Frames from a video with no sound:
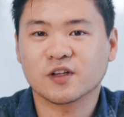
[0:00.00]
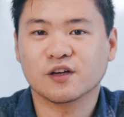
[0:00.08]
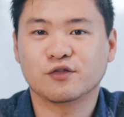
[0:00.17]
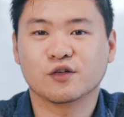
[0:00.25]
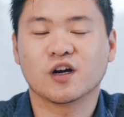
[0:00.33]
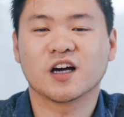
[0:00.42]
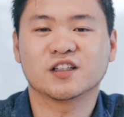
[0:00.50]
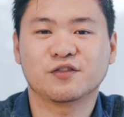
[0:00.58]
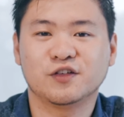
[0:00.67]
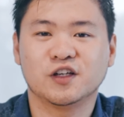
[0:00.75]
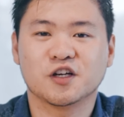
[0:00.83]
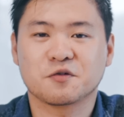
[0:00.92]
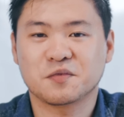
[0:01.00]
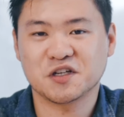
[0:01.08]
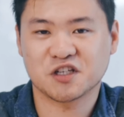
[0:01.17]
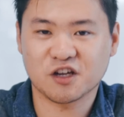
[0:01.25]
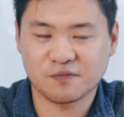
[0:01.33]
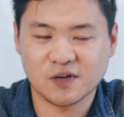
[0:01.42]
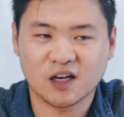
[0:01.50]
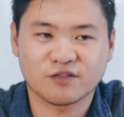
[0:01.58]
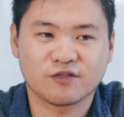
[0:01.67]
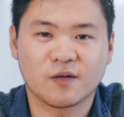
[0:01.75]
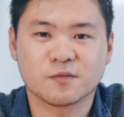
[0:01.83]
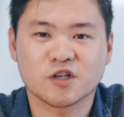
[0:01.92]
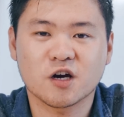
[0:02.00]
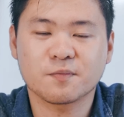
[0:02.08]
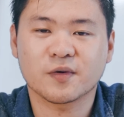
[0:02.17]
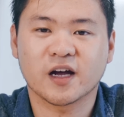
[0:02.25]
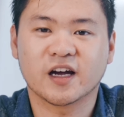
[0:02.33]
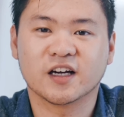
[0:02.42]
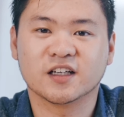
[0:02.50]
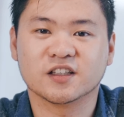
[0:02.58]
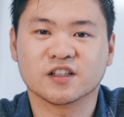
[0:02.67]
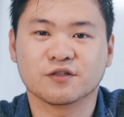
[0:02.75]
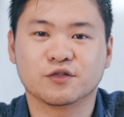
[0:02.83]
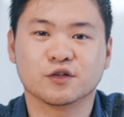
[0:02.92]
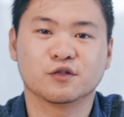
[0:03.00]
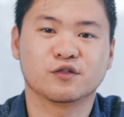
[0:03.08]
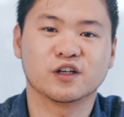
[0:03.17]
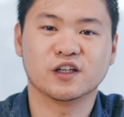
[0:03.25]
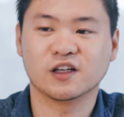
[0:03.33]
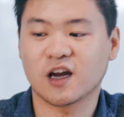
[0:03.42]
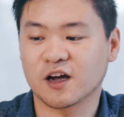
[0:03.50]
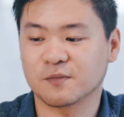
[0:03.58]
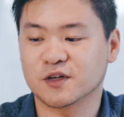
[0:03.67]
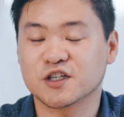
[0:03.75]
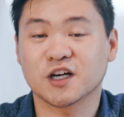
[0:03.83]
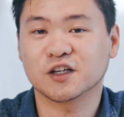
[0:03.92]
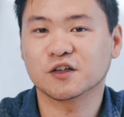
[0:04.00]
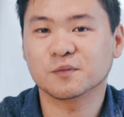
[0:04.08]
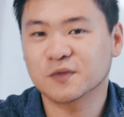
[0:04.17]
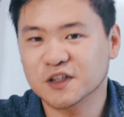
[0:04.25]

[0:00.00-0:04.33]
If you like the video, please give me a thumbs up, and if you really like my channel,